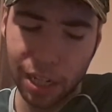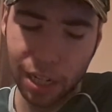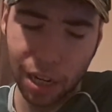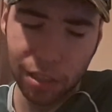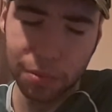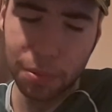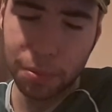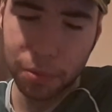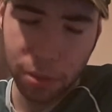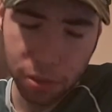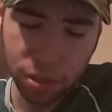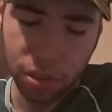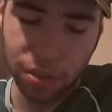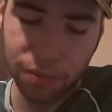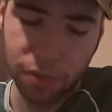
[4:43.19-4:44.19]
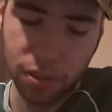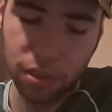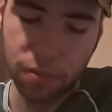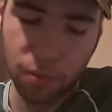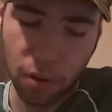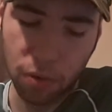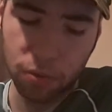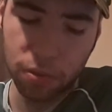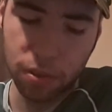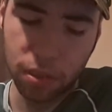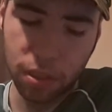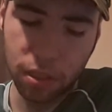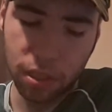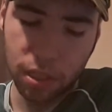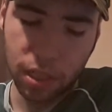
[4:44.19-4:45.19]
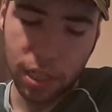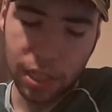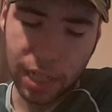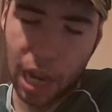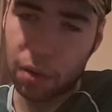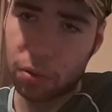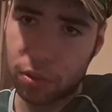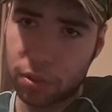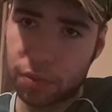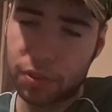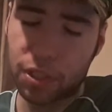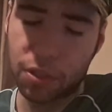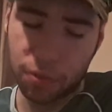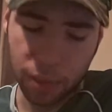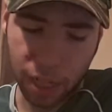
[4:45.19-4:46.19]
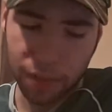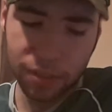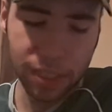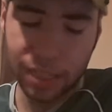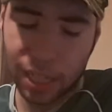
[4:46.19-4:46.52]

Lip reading: a lot of people are using it for their own narrative too and everything.